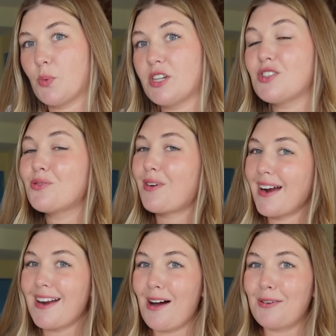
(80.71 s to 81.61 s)
which
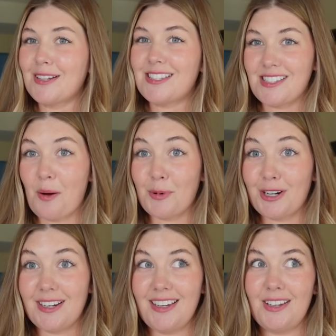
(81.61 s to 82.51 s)
right now it's
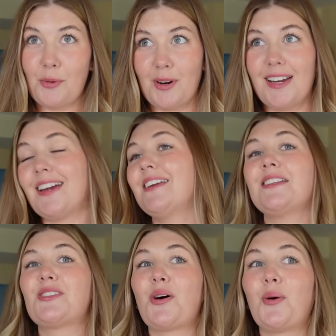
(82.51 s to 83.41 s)
summer in Oregon,
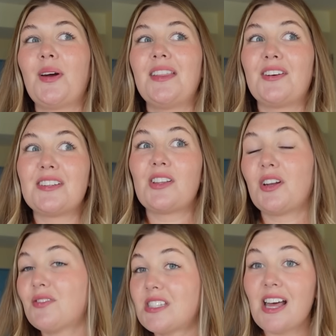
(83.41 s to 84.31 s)
and so there is a
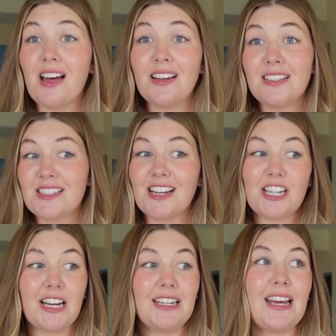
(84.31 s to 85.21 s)
lot of sun and
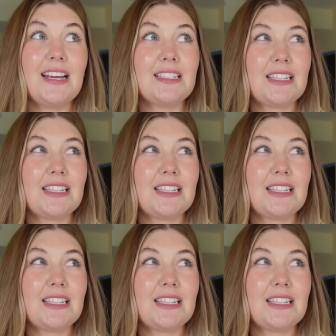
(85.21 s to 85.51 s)
sunshiny days.